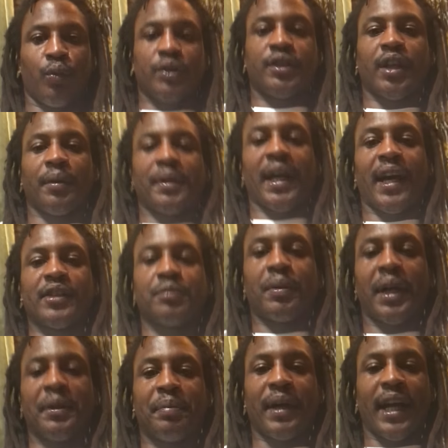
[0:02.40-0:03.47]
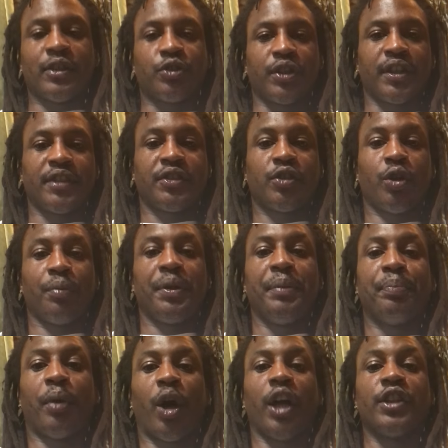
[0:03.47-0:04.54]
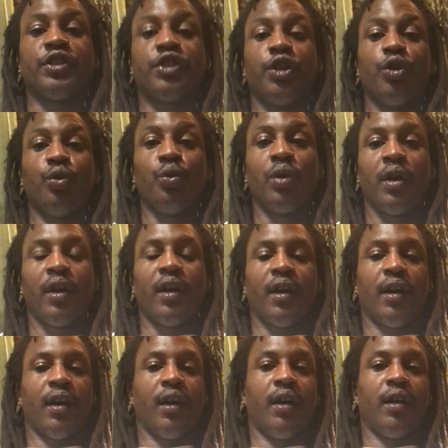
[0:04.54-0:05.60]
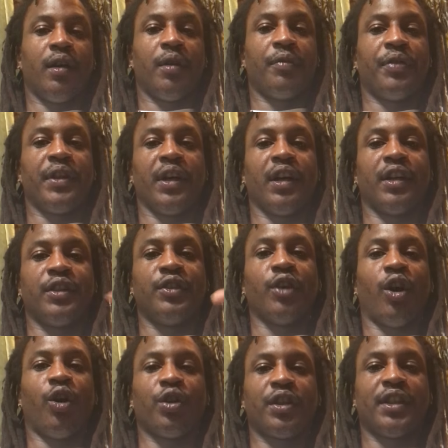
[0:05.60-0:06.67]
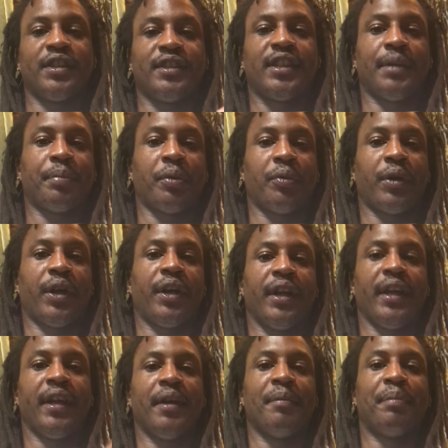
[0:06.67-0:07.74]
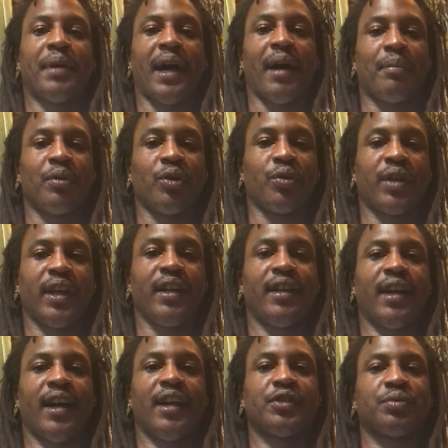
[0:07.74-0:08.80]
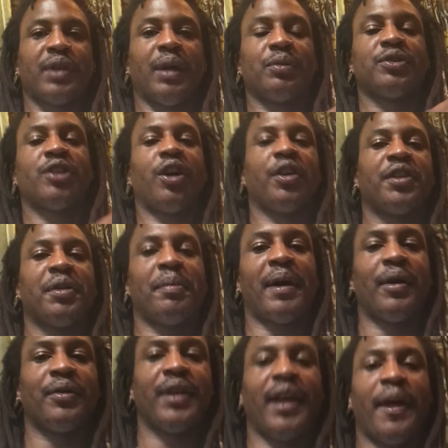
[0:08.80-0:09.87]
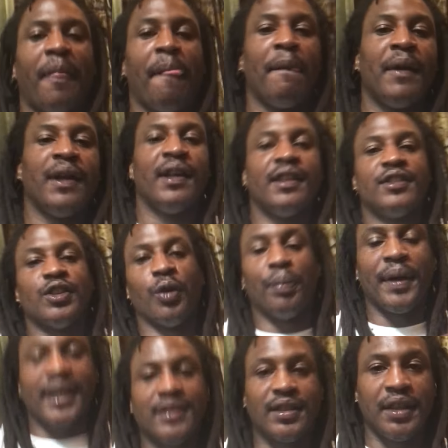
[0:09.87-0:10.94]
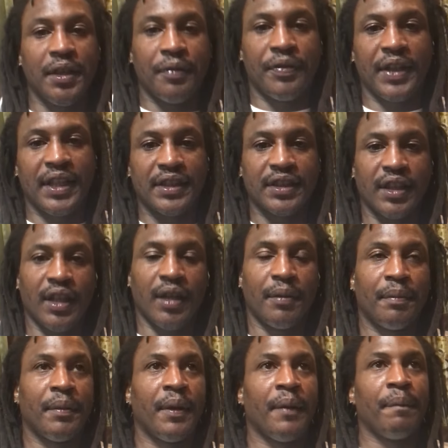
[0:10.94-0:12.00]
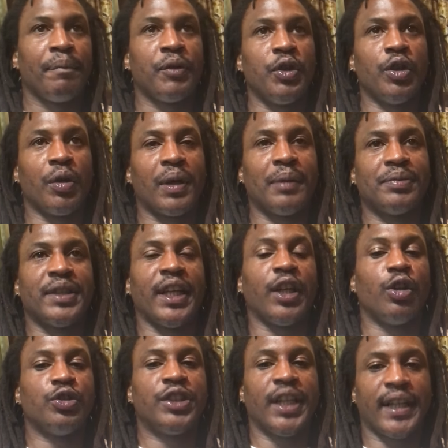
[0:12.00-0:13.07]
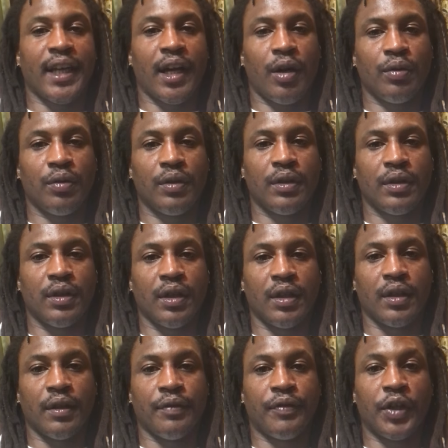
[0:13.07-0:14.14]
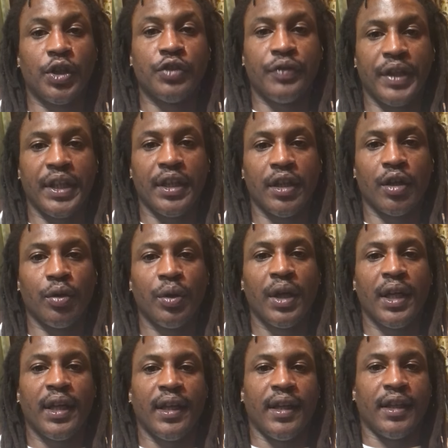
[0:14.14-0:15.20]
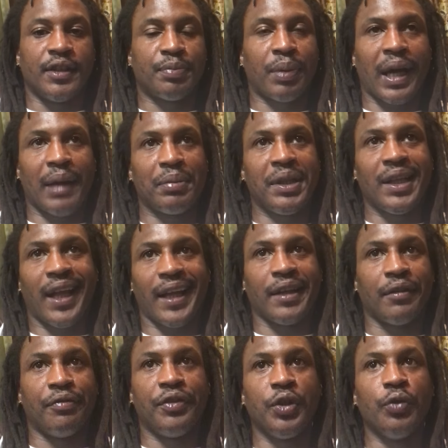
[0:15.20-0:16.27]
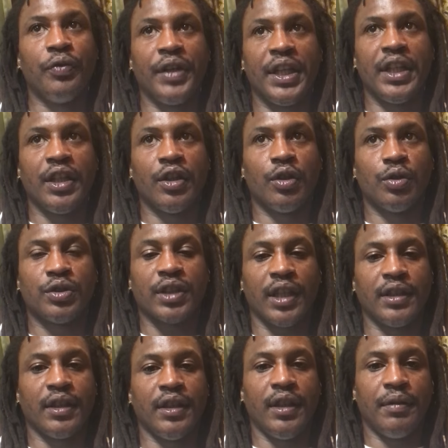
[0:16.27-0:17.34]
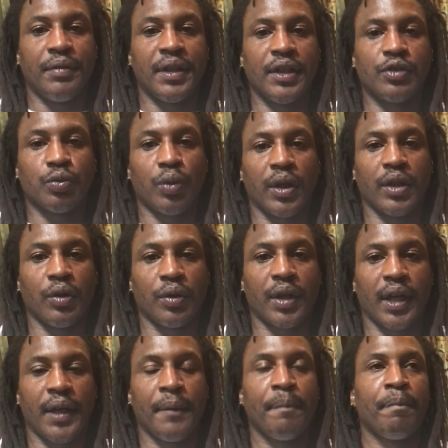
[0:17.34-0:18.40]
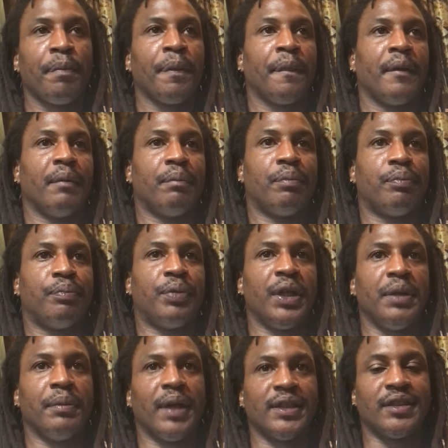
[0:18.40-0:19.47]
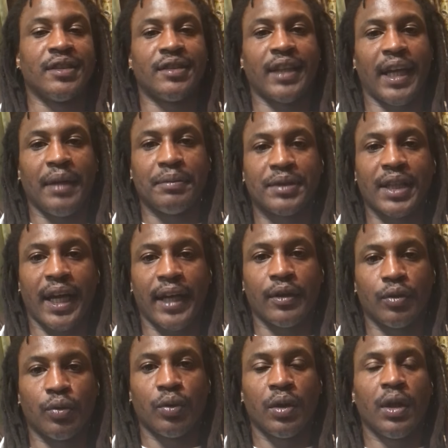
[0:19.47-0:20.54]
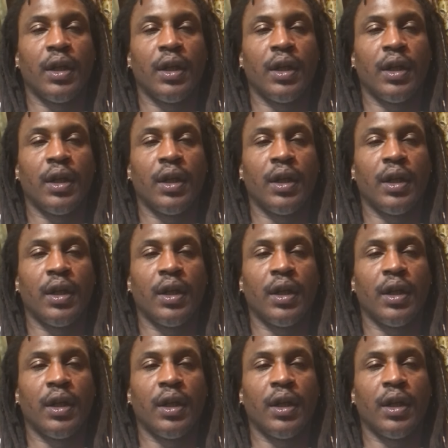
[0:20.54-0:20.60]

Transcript: What's up, guys? Mike Patrick. This is going to be part two of the adult contemporary hip hop. Okay, guys, when I was talking about that, so basically to finish it up, you know what I'm saying? Go check out the first video. It's probably like a few videos underneath this one, okay? Pretty much the same title.